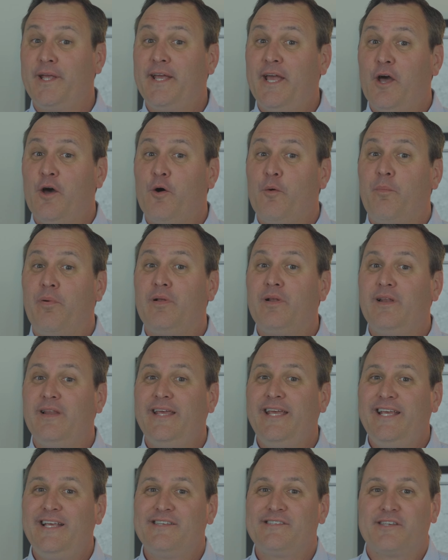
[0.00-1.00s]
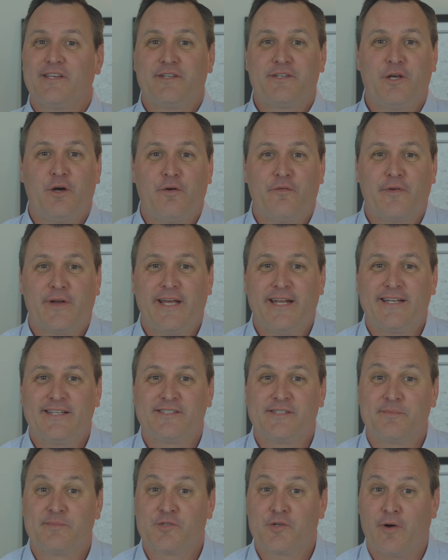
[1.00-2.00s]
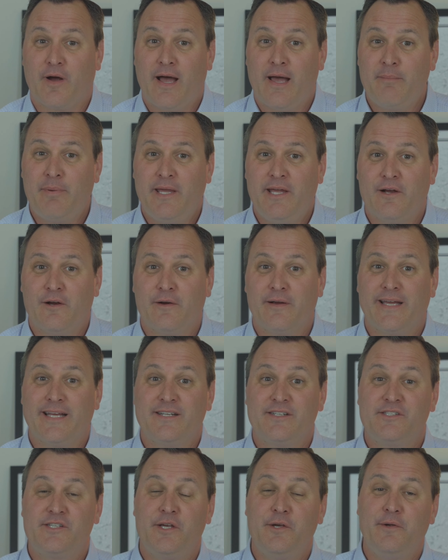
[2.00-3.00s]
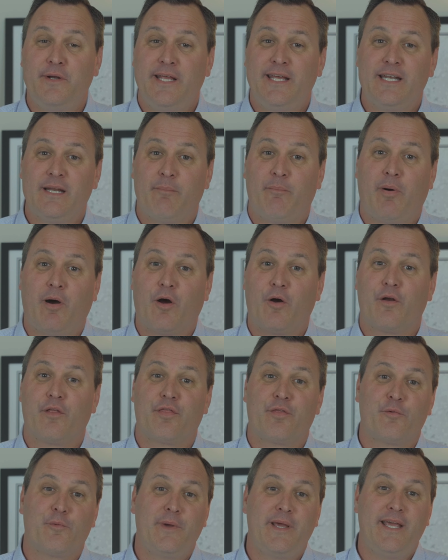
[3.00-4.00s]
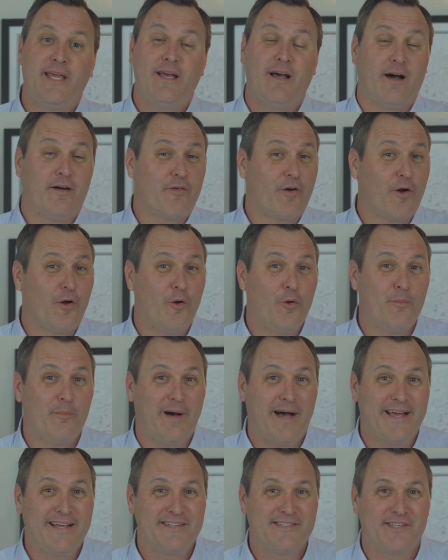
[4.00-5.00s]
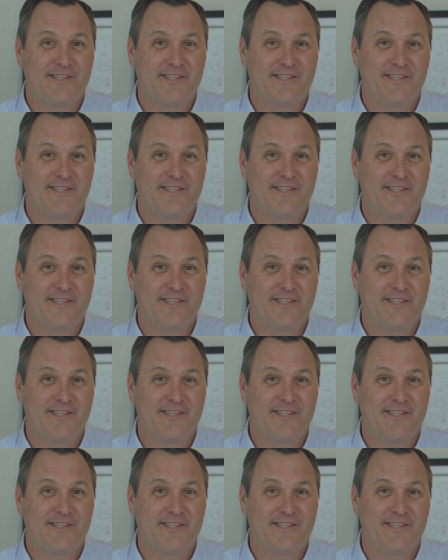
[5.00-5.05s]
you go, please don't forget to subscribe here and tune in to part 3 of our home buying